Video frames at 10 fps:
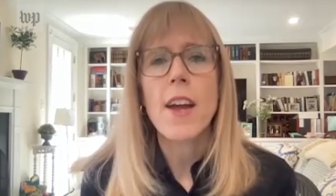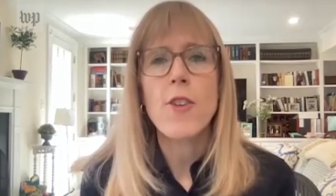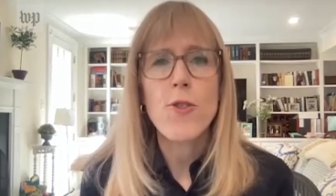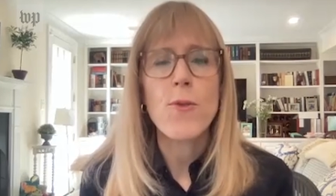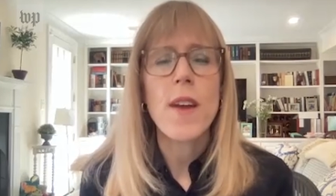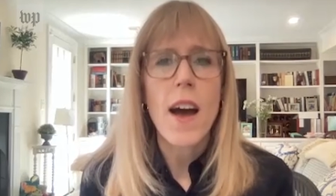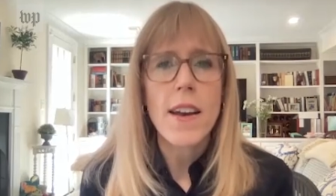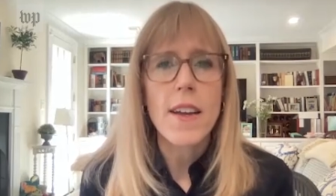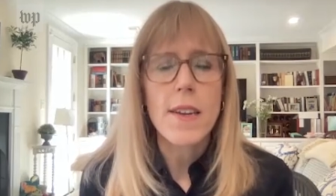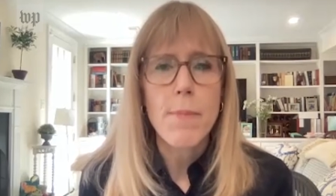I do
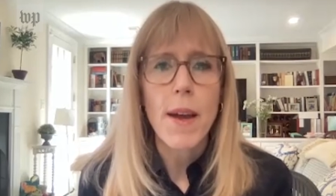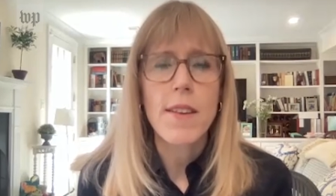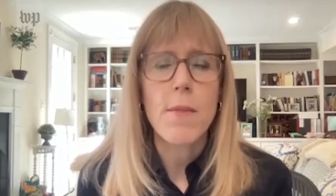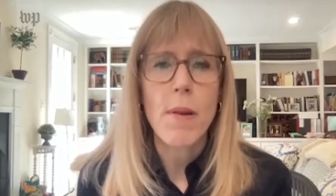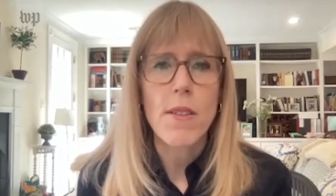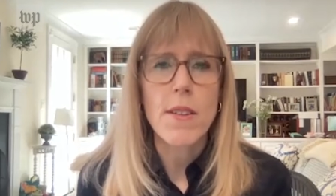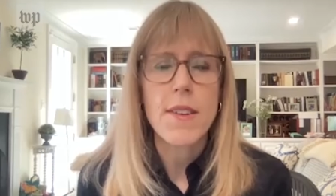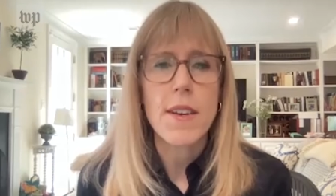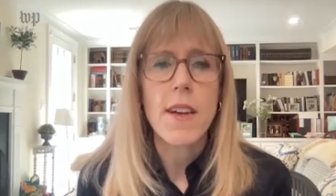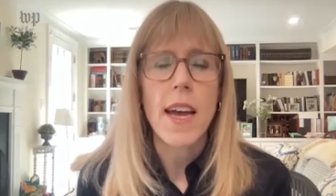not expect the
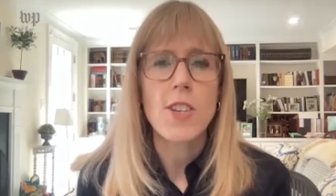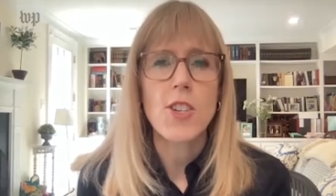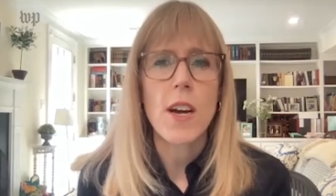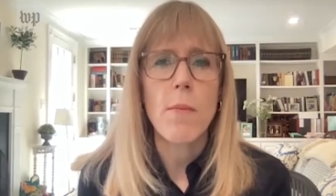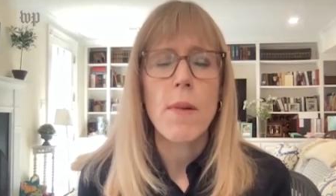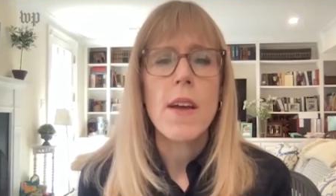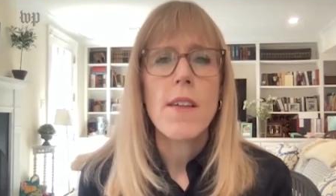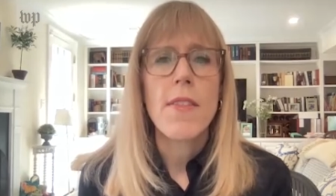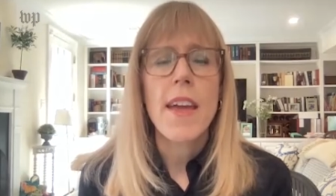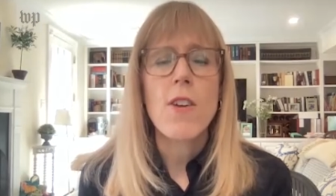policy to catch up.
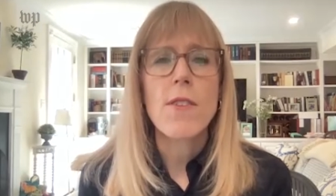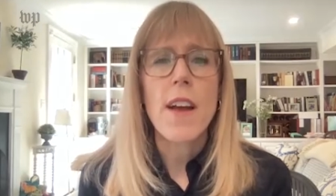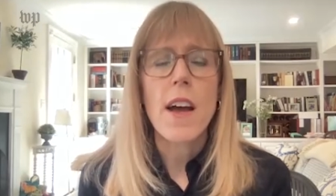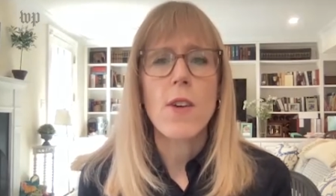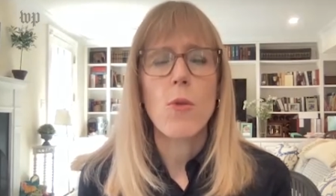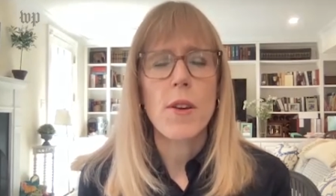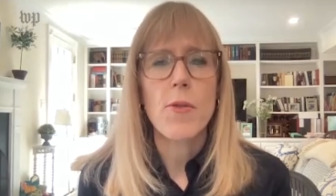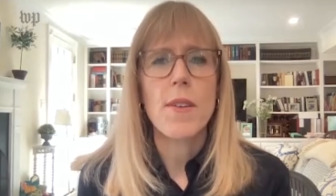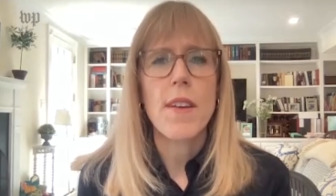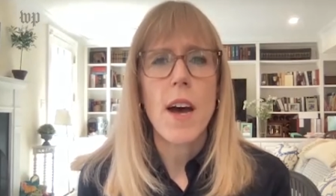They are not going
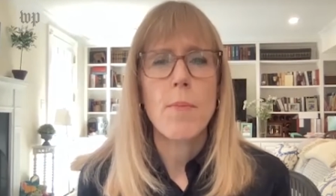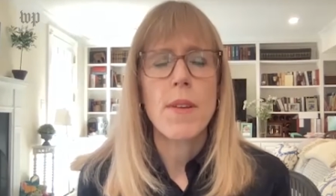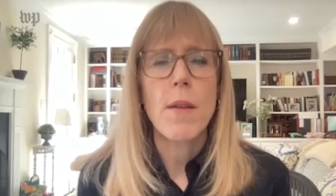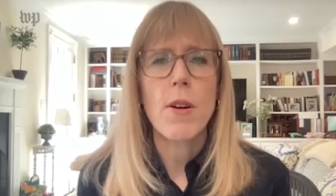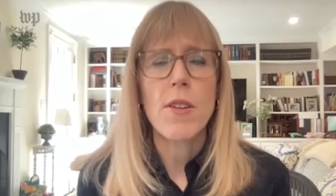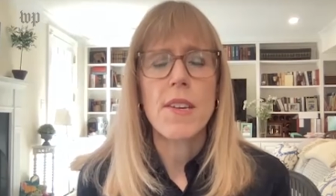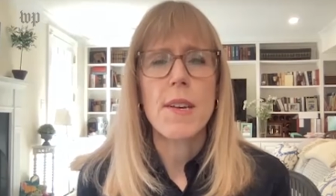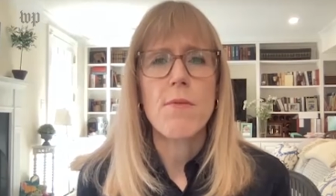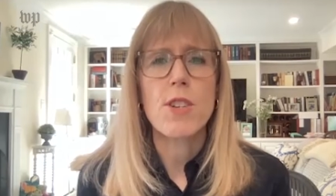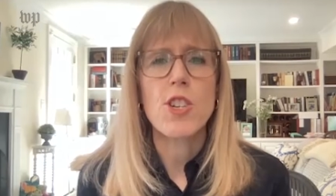to adopt a policy
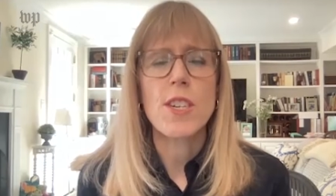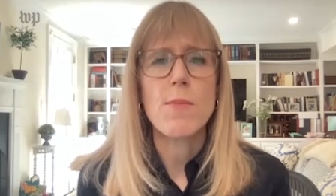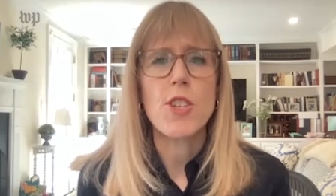of regime